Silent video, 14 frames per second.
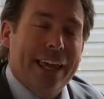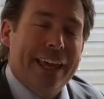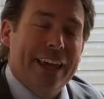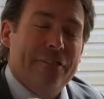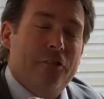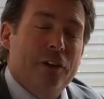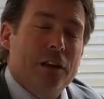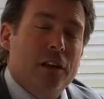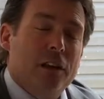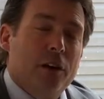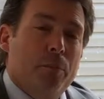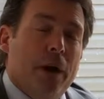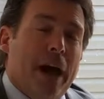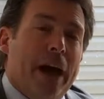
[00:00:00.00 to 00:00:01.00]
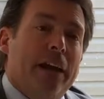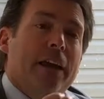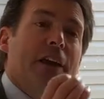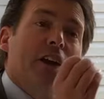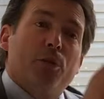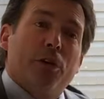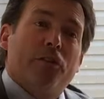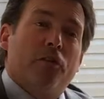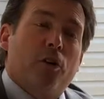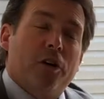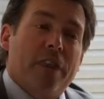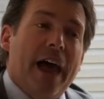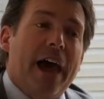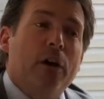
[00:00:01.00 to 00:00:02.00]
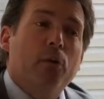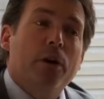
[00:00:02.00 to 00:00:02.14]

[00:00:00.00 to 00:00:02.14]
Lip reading: If we look back a year before that,